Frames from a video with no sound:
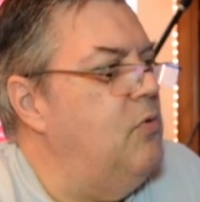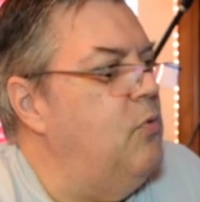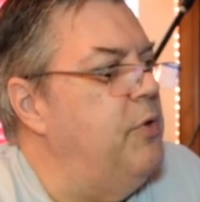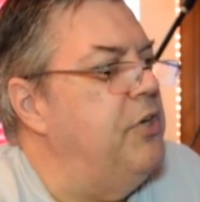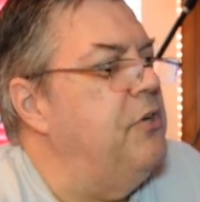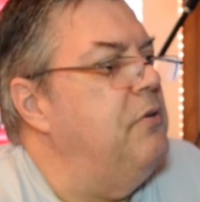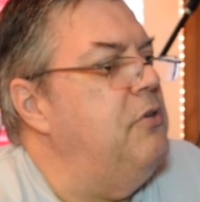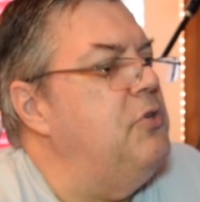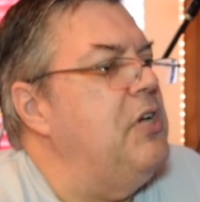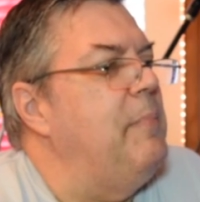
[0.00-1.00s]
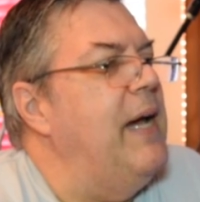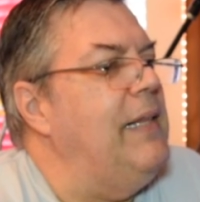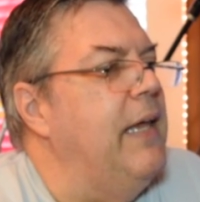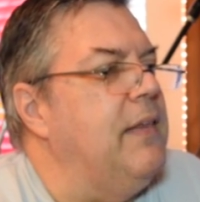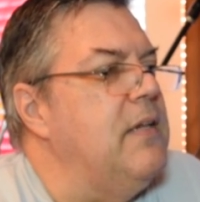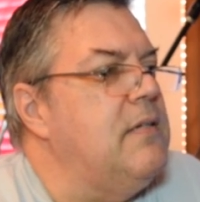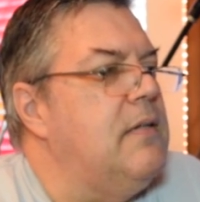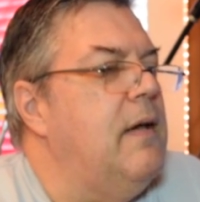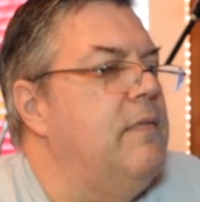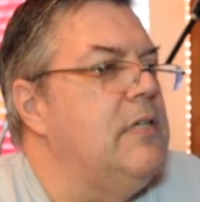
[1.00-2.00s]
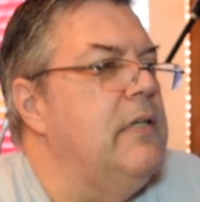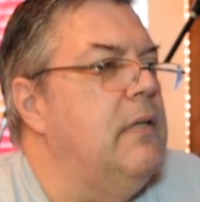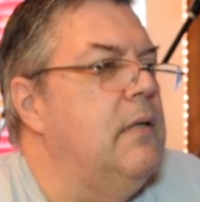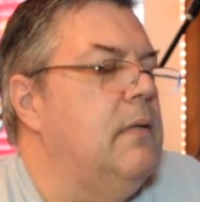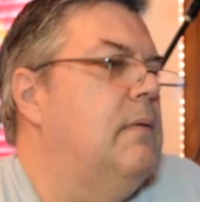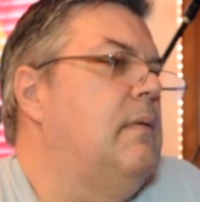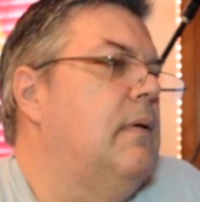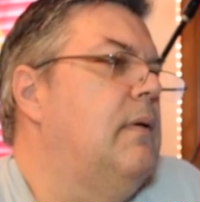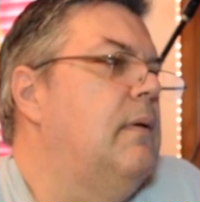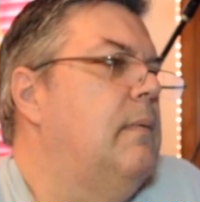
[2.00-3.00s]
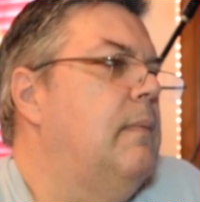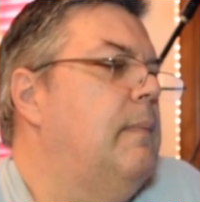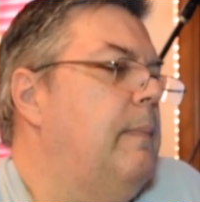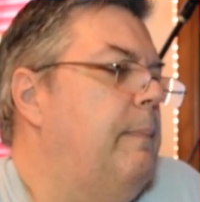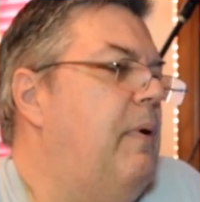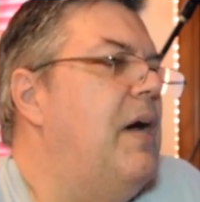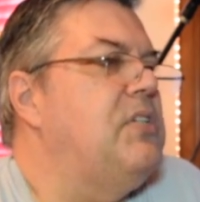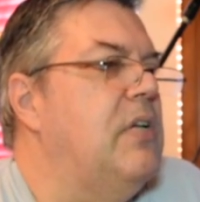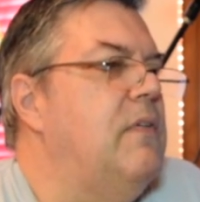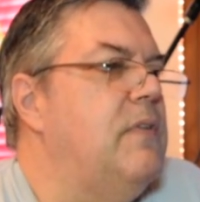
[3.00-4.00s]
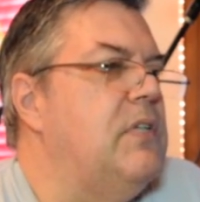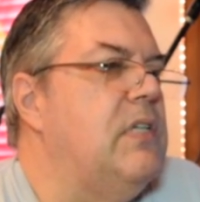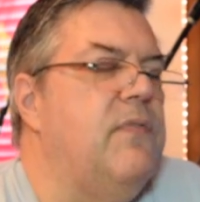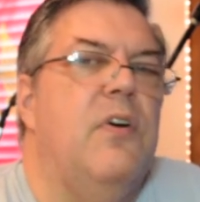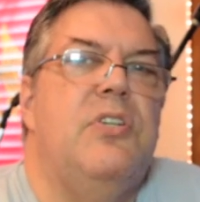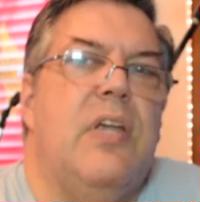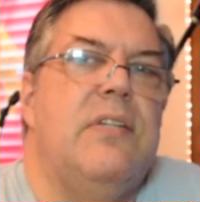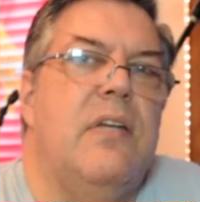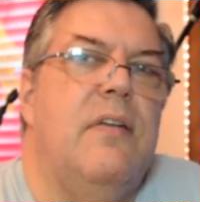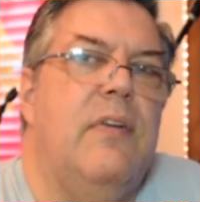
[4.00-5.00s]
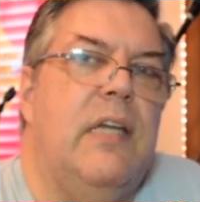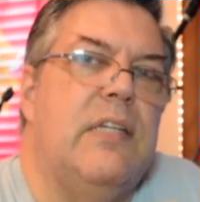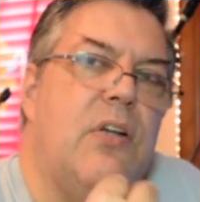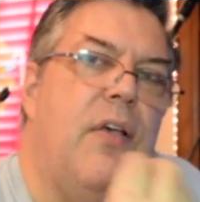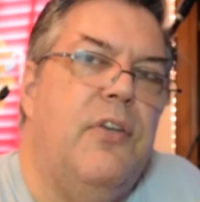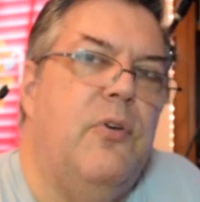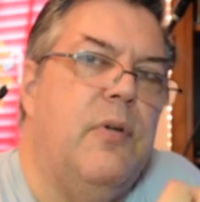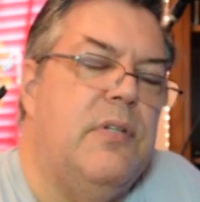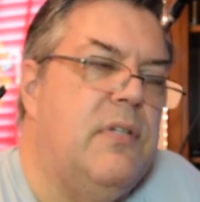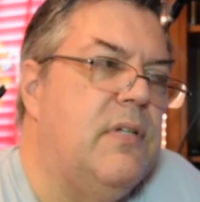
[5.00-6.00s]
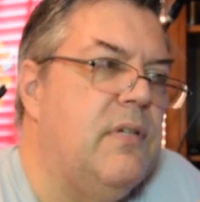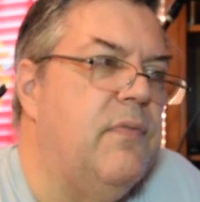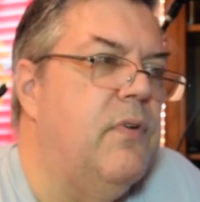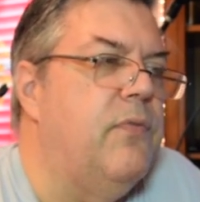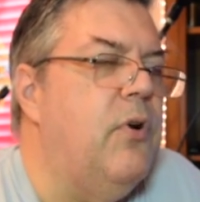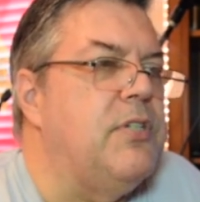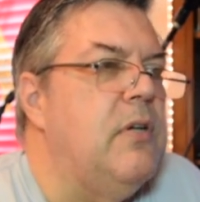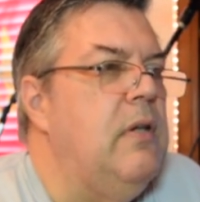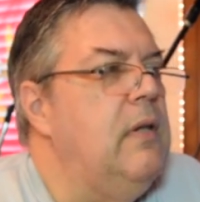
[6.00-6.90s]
When you're using a mic like this, obviously the positive is it's very sensitive and it gets all the nuances of your voice